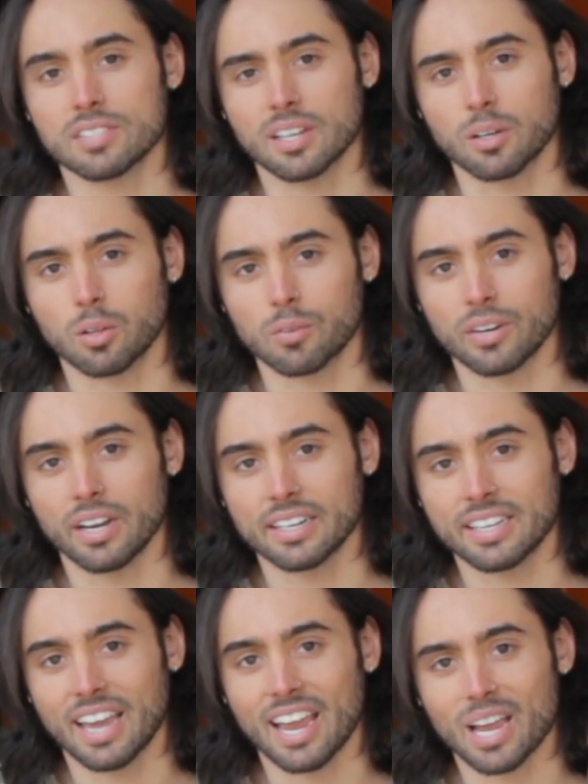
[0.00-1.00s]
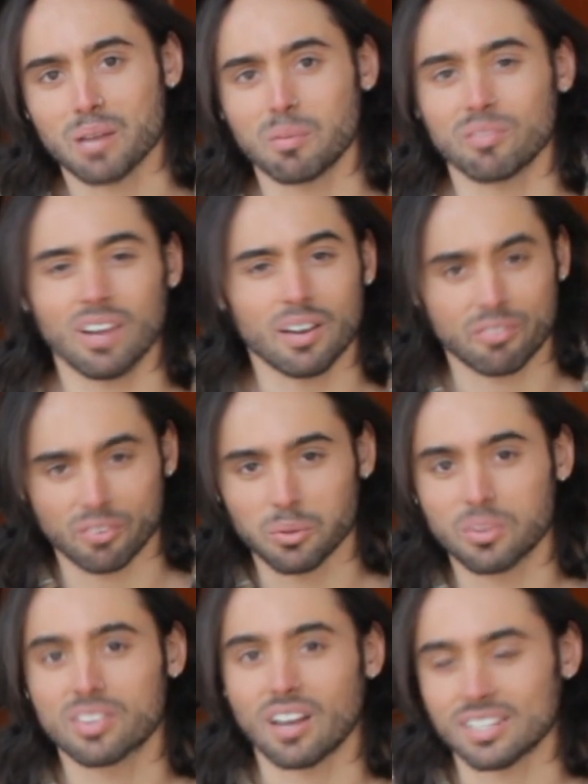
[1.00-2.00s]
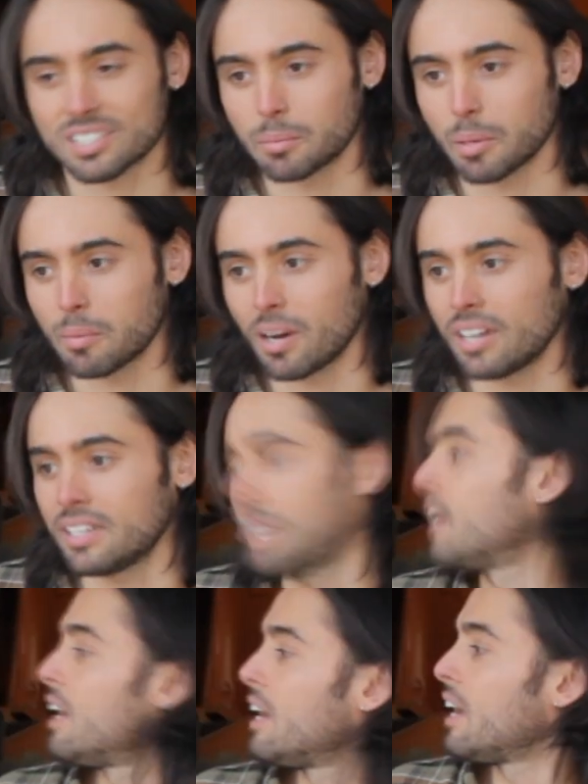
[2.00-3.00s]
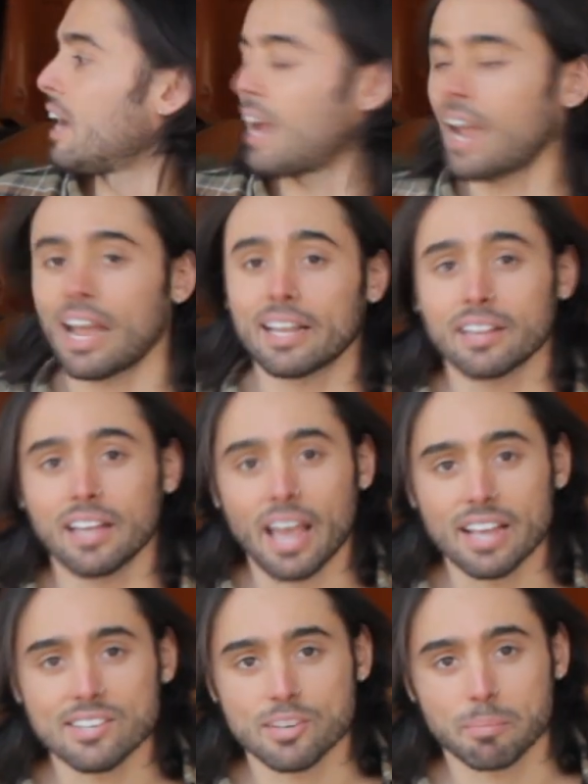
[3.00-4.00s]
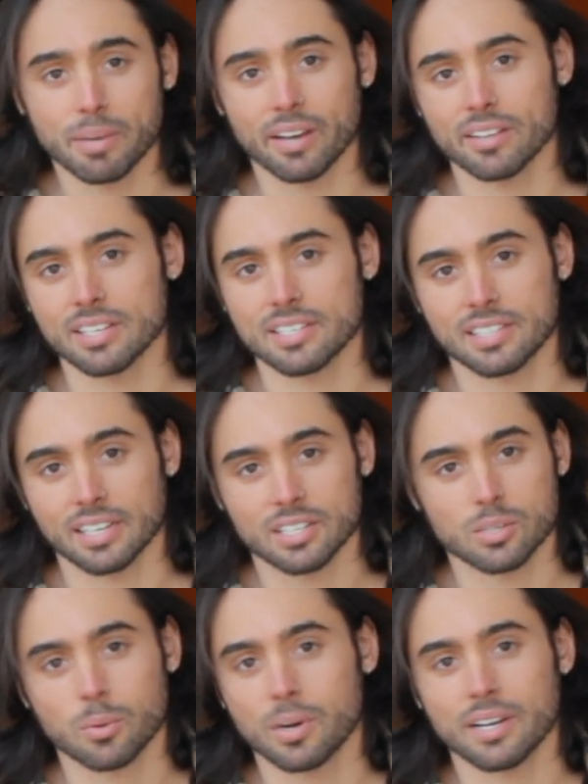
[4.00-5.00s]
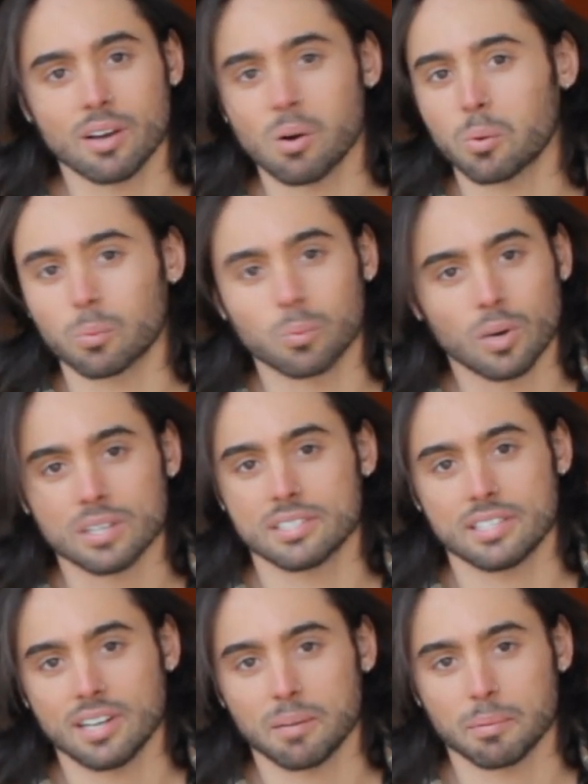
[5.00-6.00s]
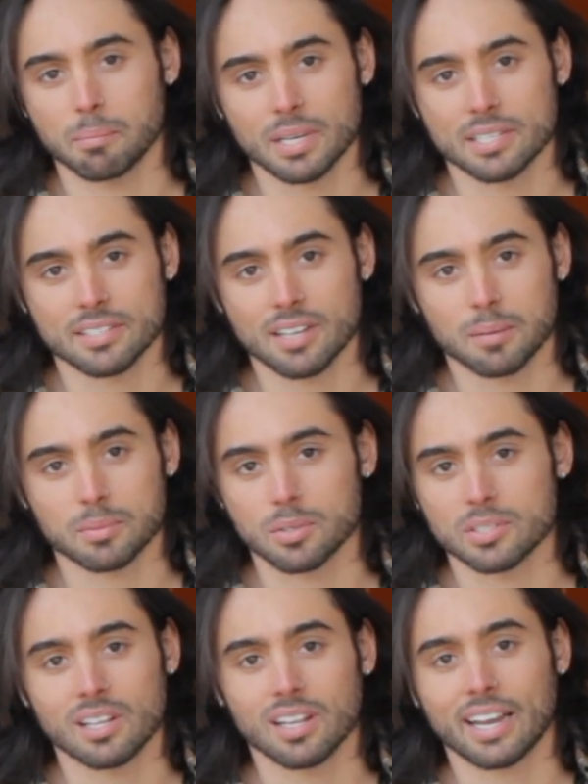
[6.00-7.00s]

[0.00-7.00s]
single overhead cam. I've got a few thoughts in my mind. And the engine bay on this thing is already all rusted up and messed up, so it's not